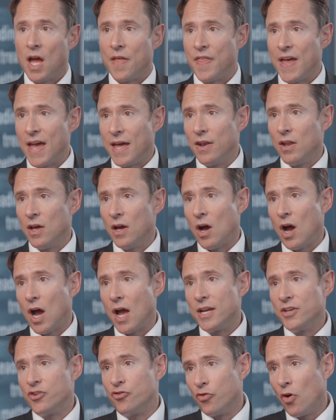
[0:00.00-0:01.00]
Then
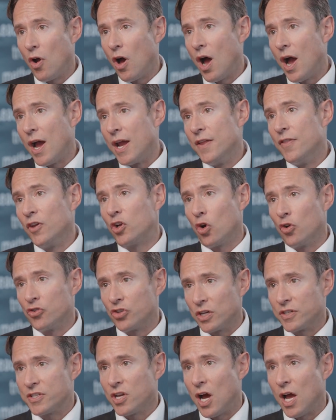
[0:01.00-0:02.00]
I dry the
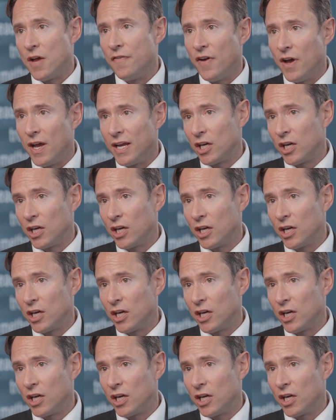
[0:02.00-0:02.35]
conjunctiva,